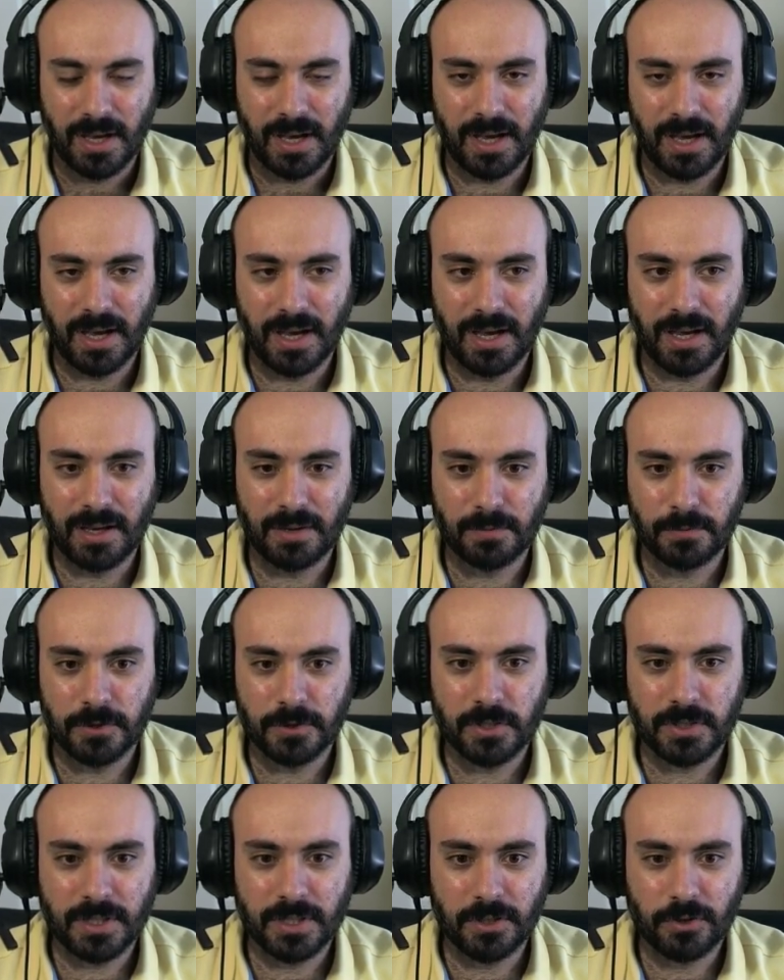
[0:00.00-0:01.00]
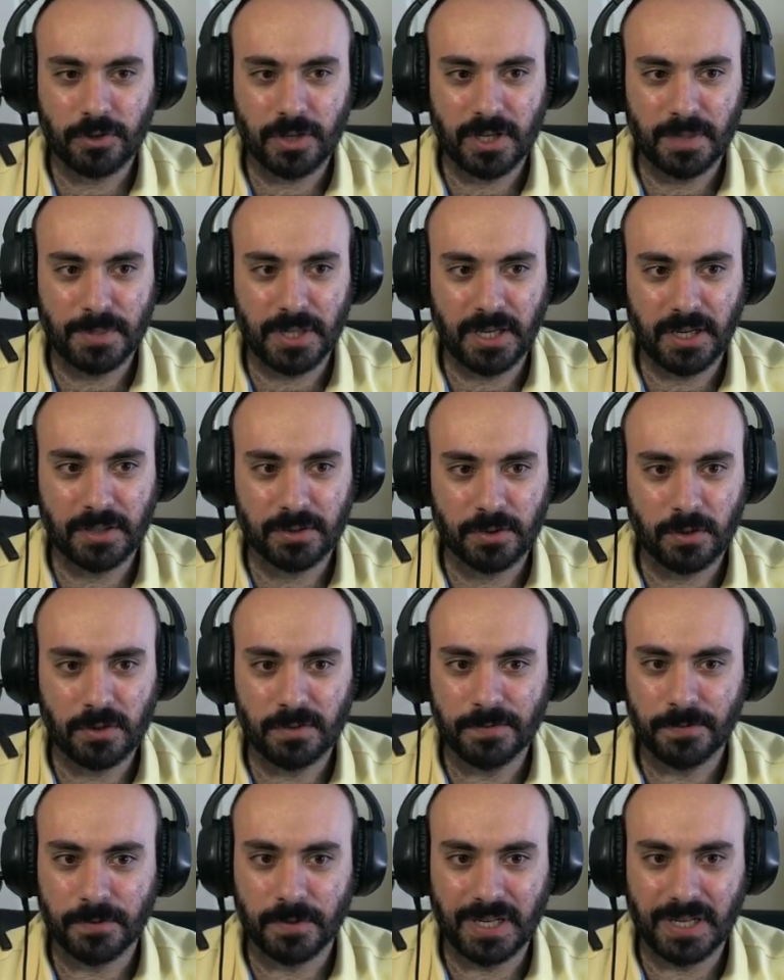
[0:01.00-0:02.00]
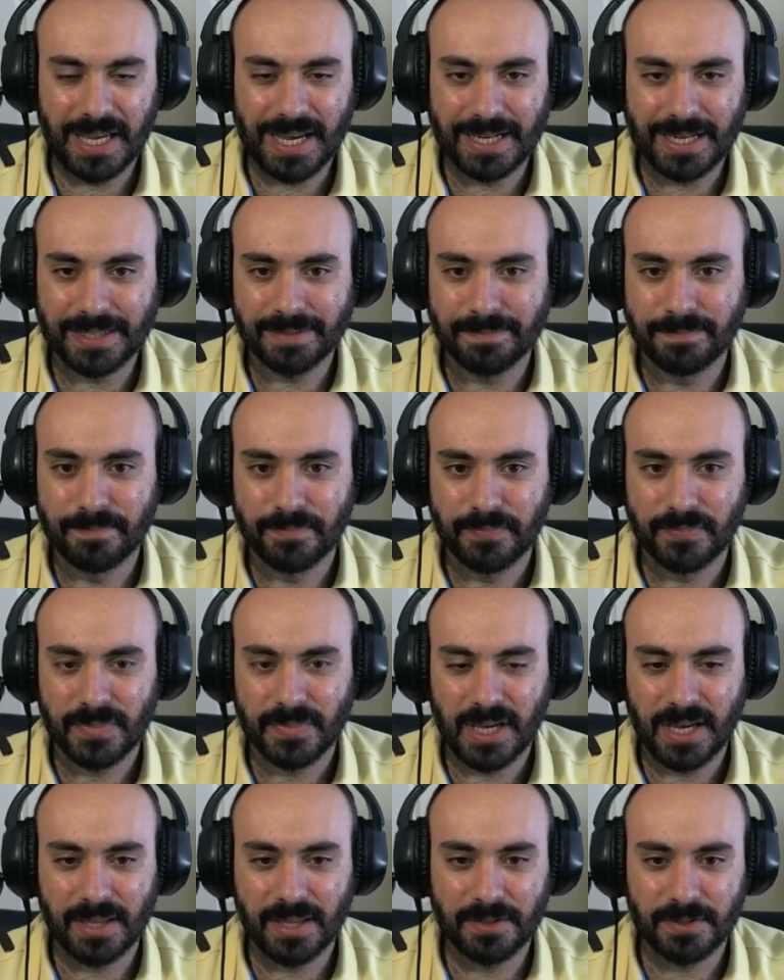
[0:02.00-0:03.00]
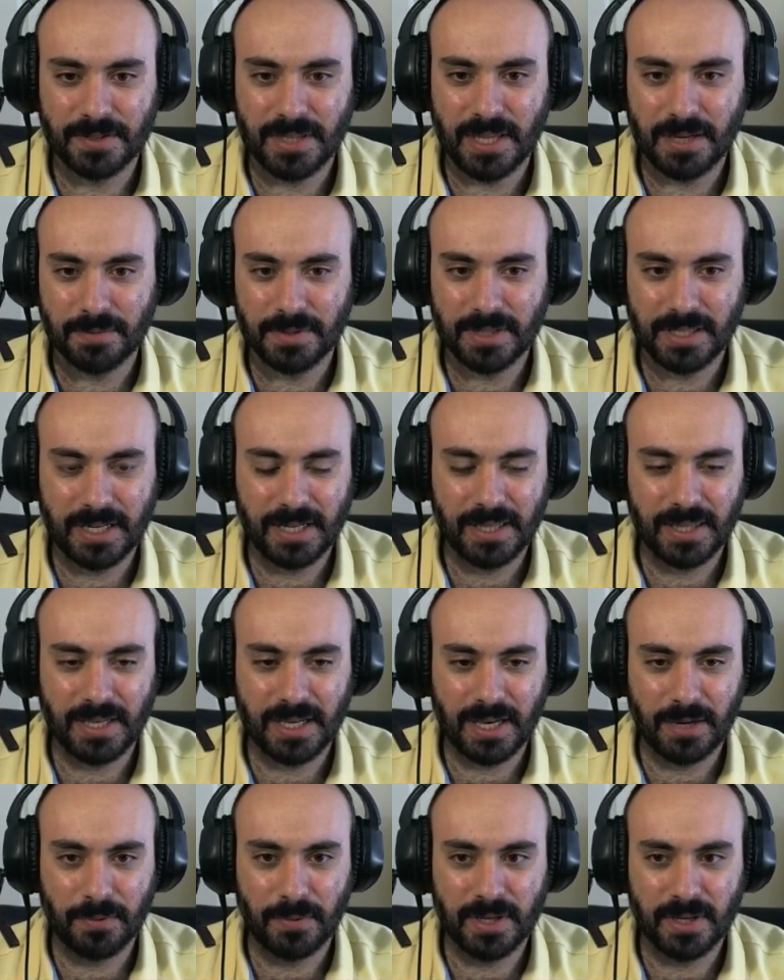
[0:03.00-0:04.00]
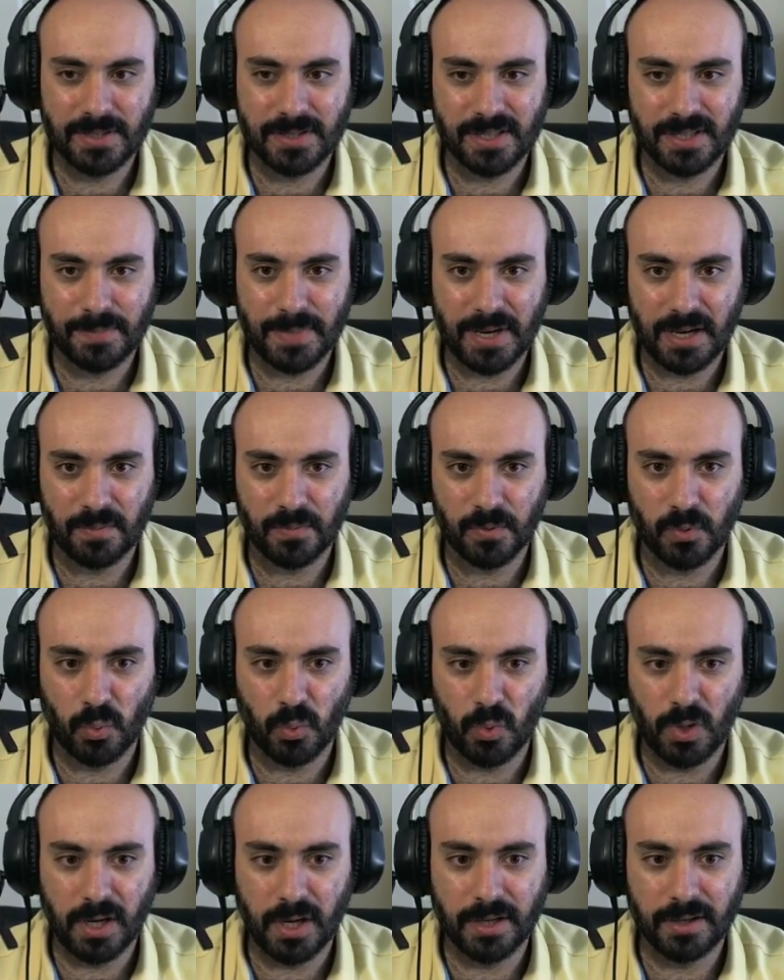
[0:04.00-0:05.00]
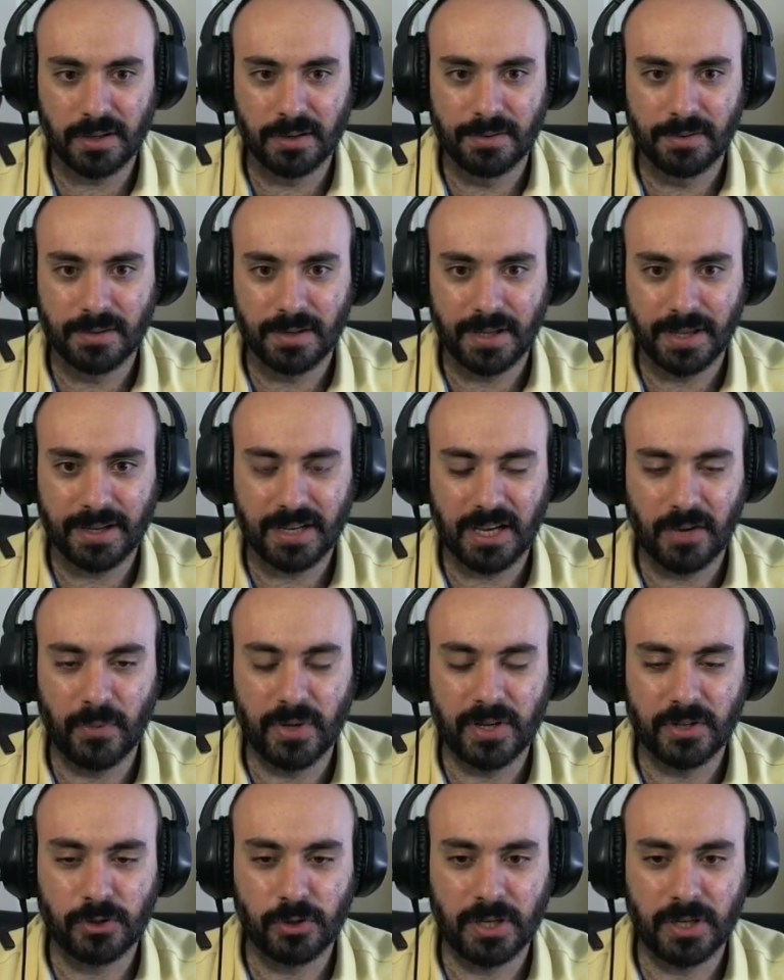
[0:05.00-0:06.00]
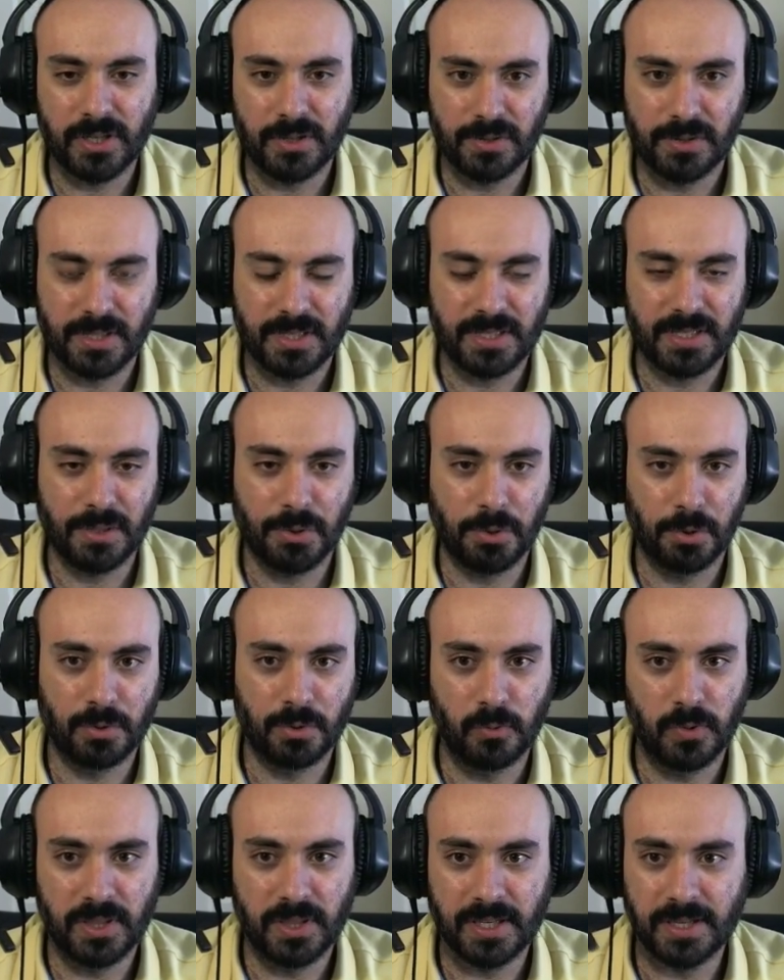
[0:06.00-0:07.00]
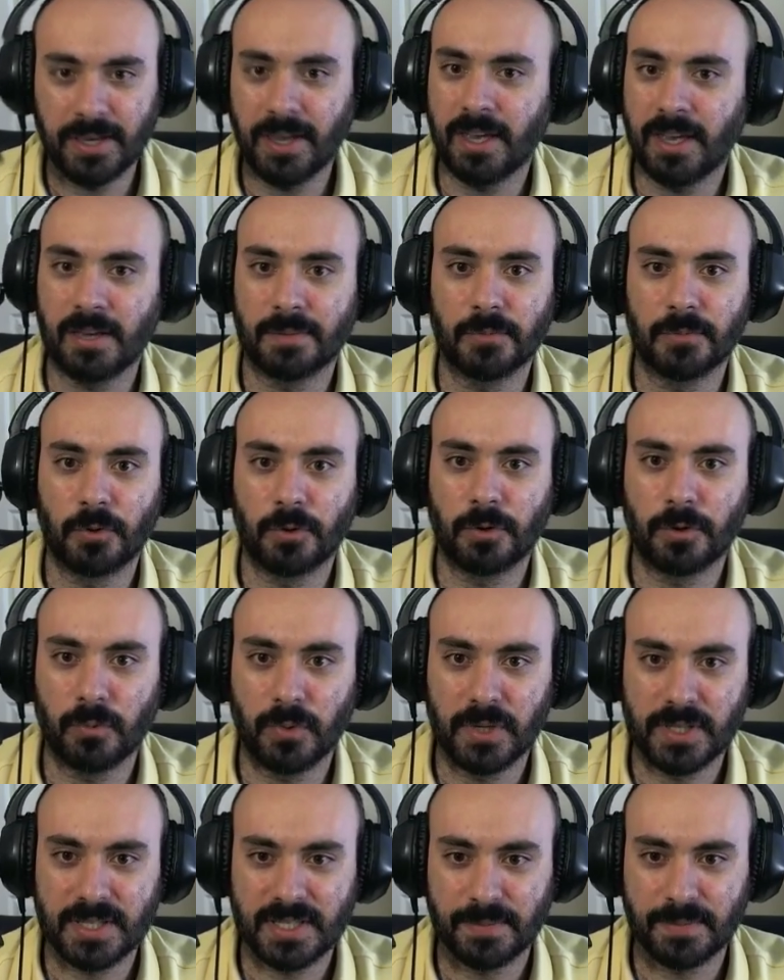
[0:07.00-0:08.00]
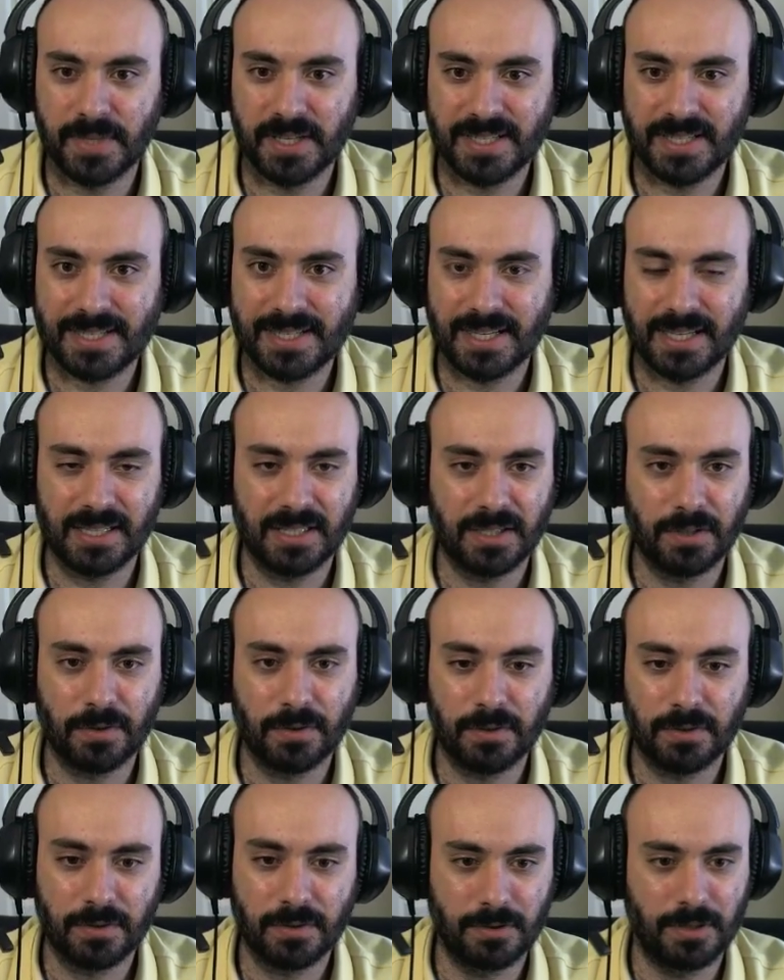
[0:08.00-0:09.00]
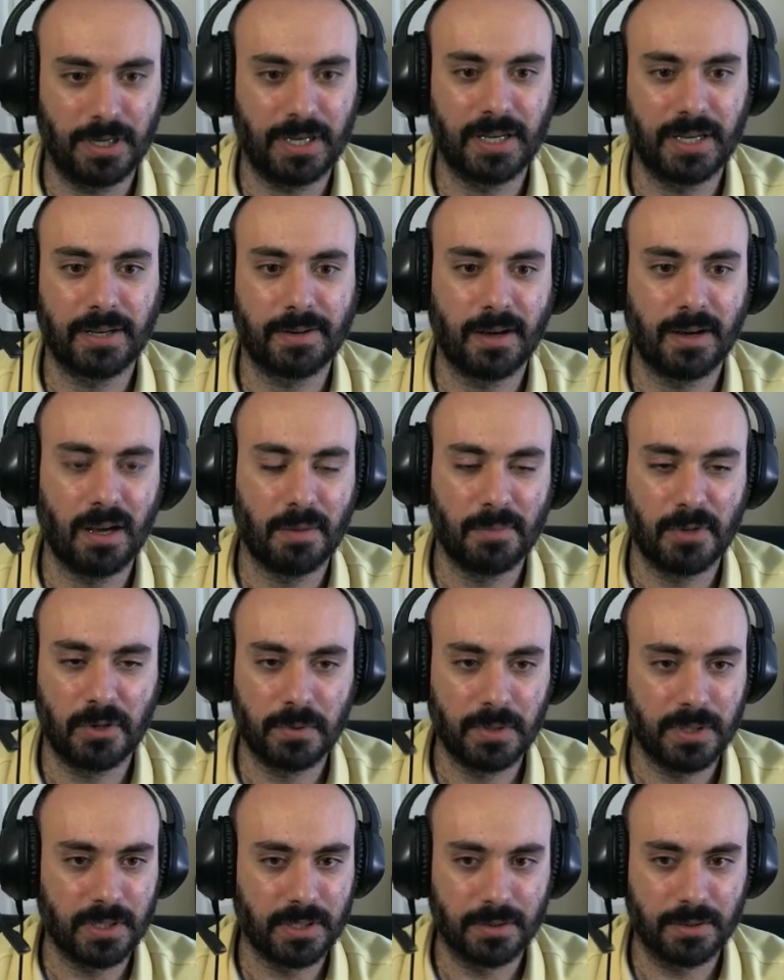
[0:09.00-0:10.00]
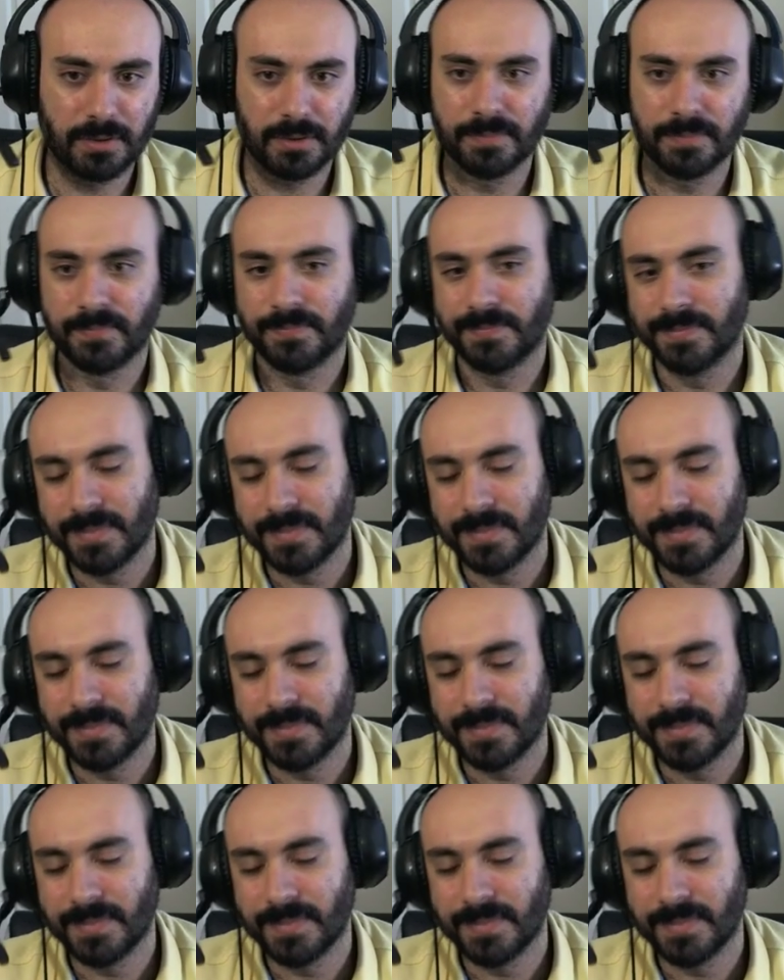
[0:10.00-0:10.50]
We're just gonna try to play on curve for 9. There's not really anything I want to zip out for 1. Like, I want to try to use this either to win the game, or when something's slightly hurt, or I can combo it, or